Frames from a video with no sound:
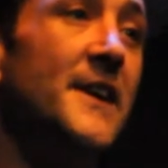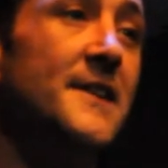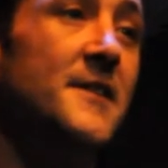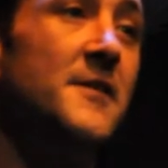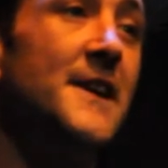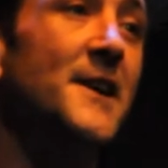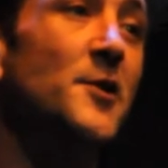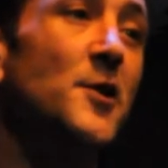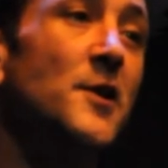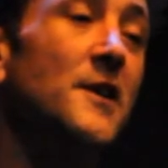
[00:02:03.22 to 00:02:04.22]
It's a really
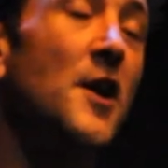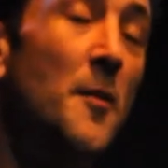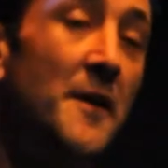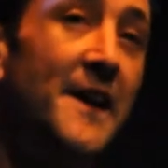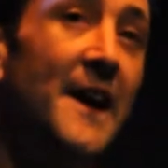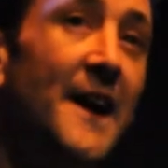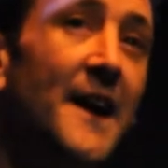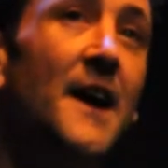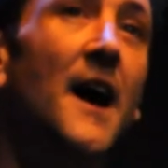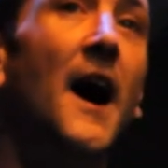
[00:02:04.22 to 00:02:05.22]
good comedy.
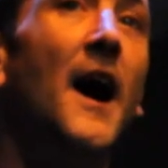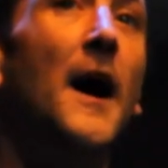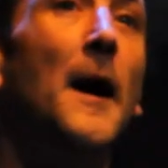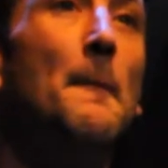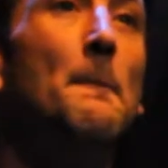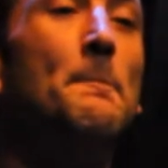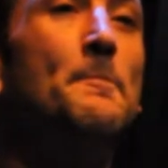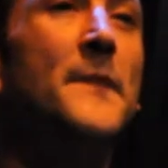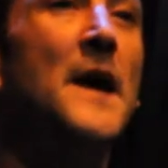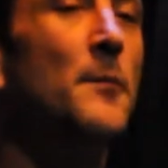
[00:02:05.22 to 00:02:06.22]

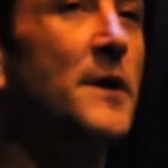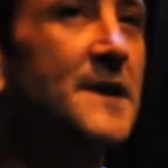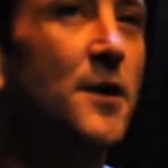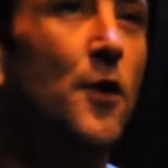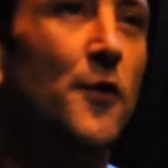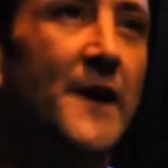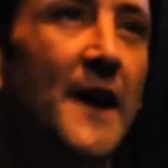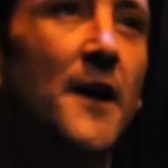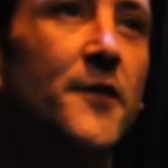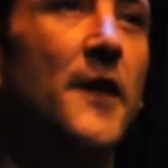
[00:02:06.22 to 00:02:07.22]
But it's haunting.